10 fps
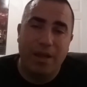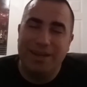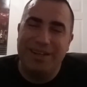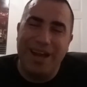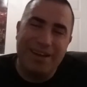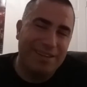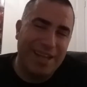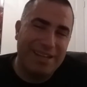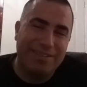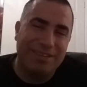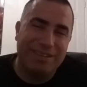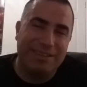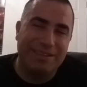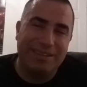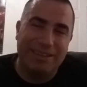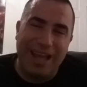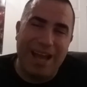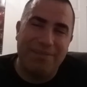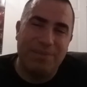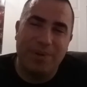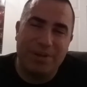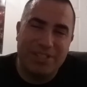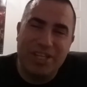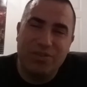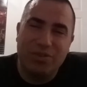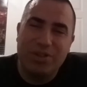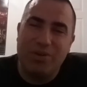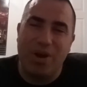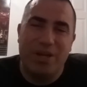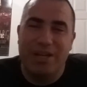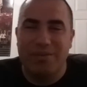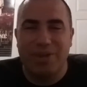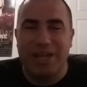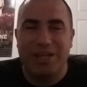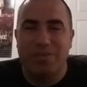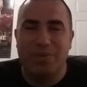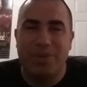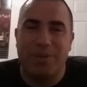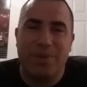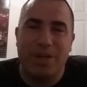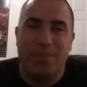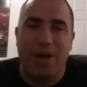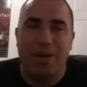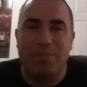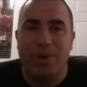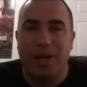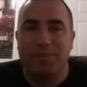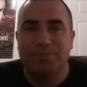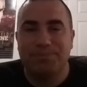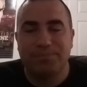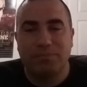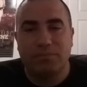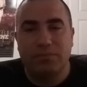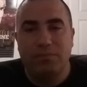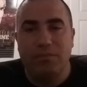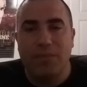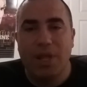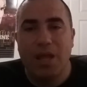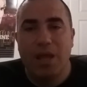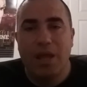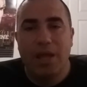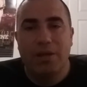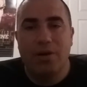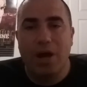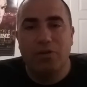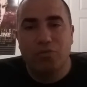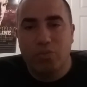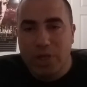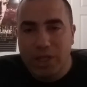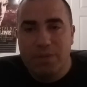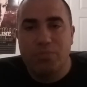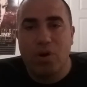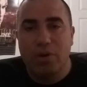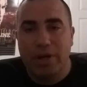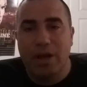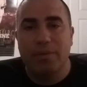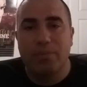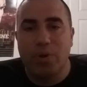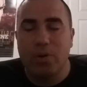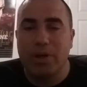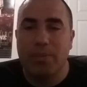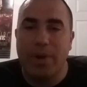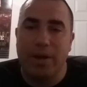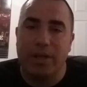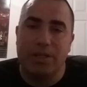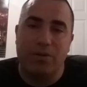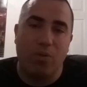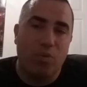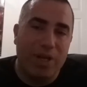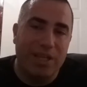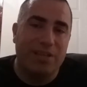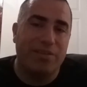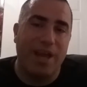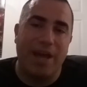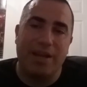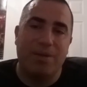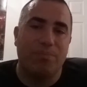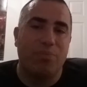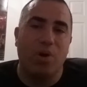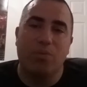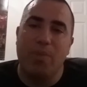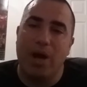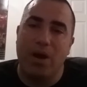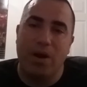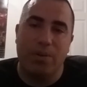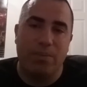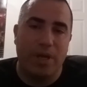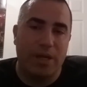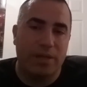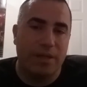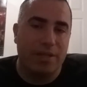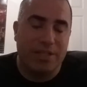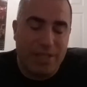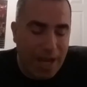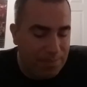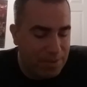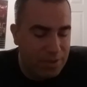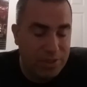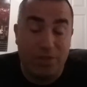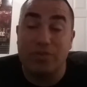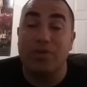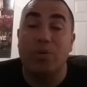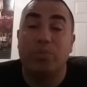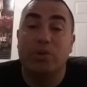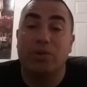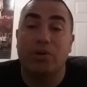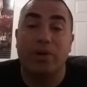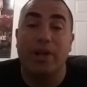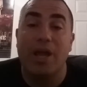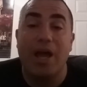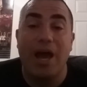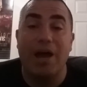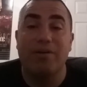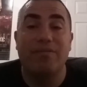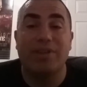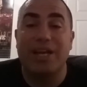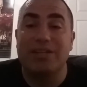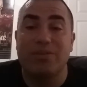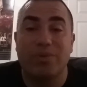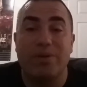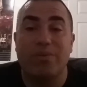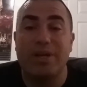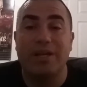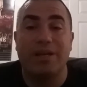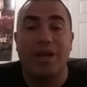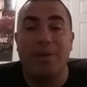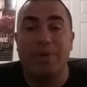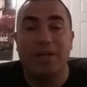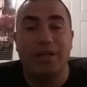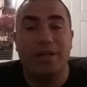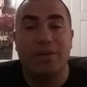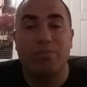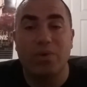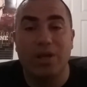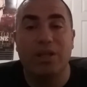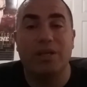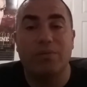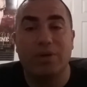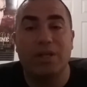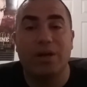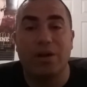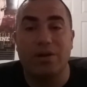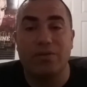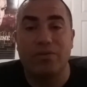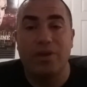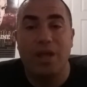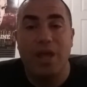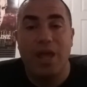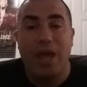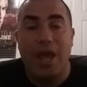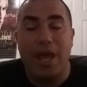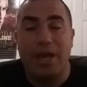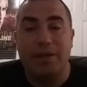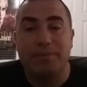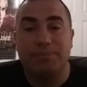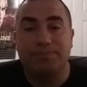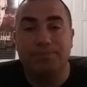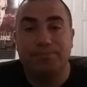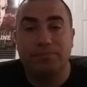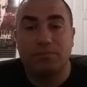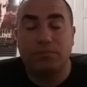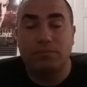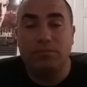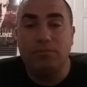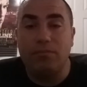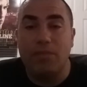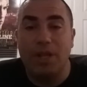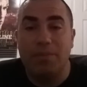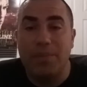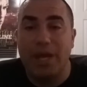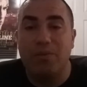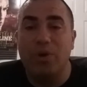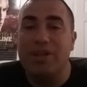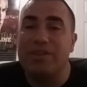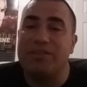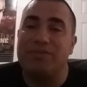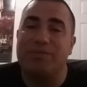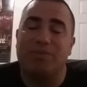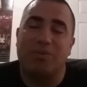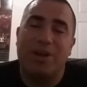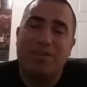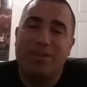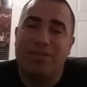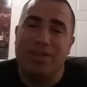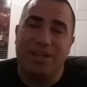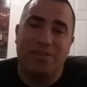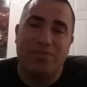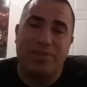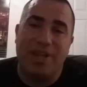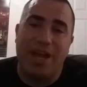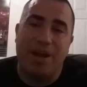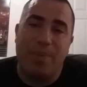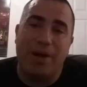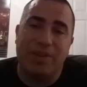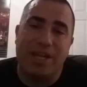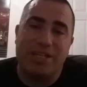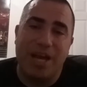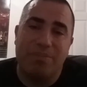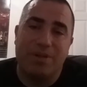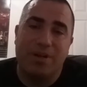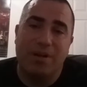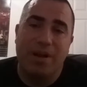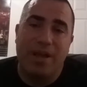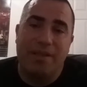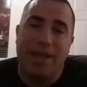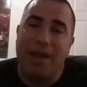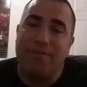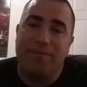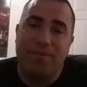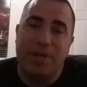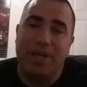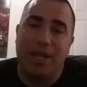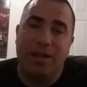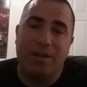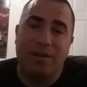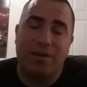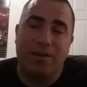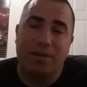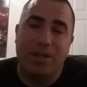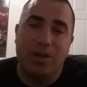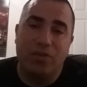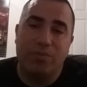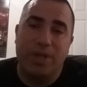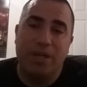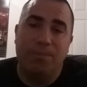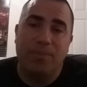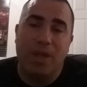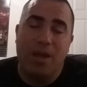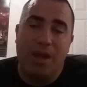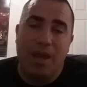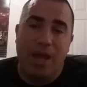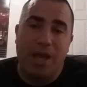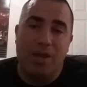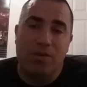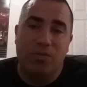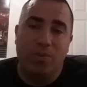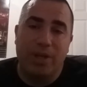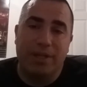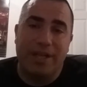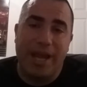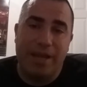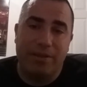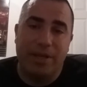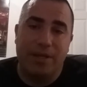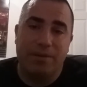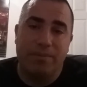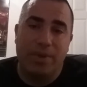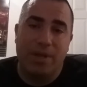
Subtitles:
And he kind of like laughed or chiseled, you know. He wasn't being mean about it, but you know, I was really broken about it. You know, really sad. It broke my heart, man. That chapter is just so brutal, and I don't even like to reread it. I mean, it really, really hurts. And man, one of the craziest things about that chapter that freaking kills me is when Caitlin,